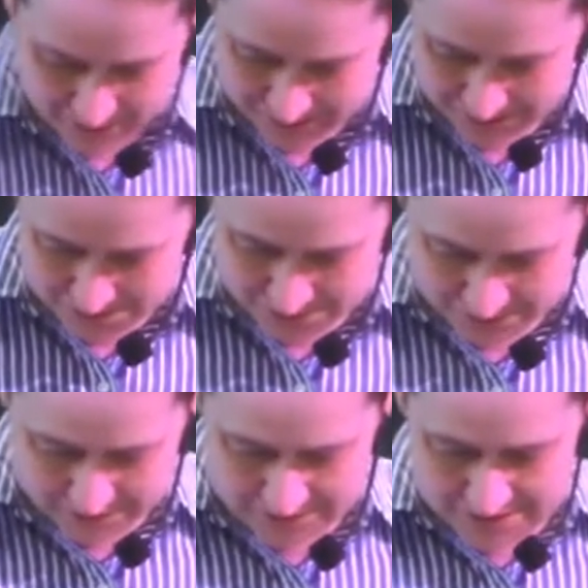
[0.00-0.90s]
song
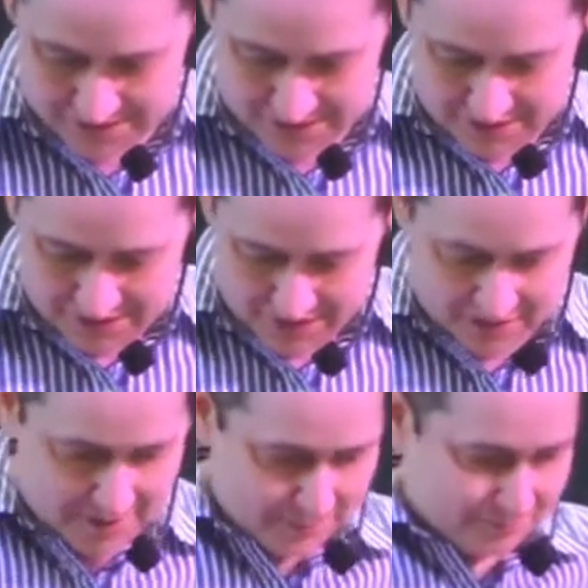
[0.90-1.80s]
there.
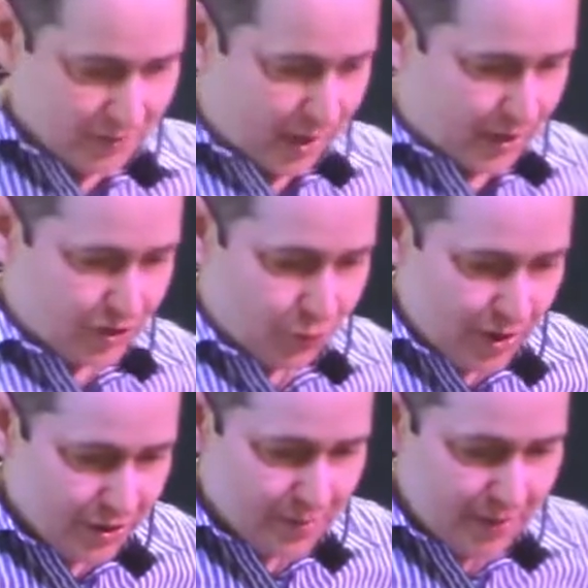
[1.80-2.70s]
All right, so
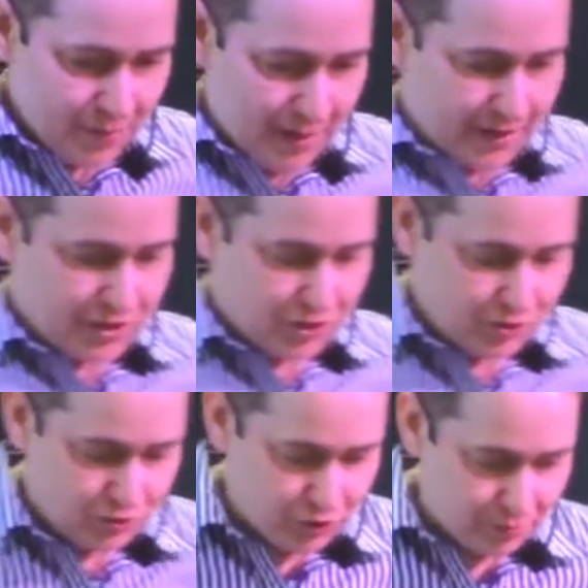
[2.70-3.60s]
welcome everybody
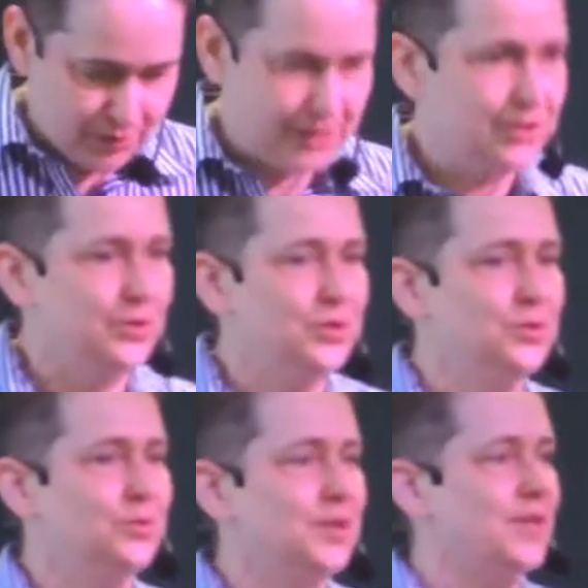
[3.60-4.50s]
to Jubilee
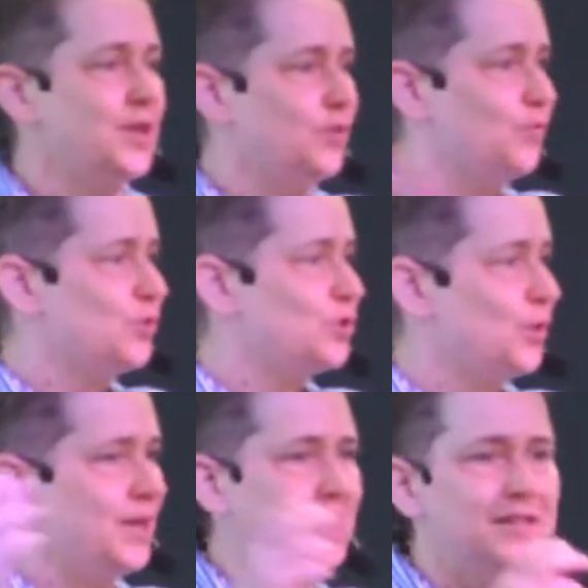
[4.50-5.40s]
Circle. We thank you for
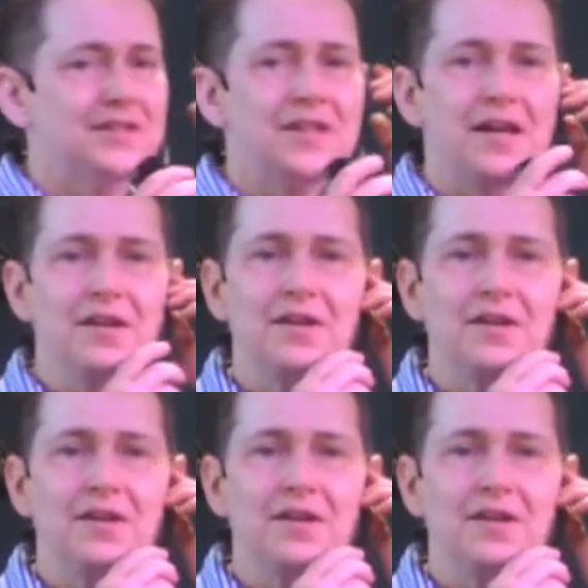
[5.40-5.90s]
joining us again,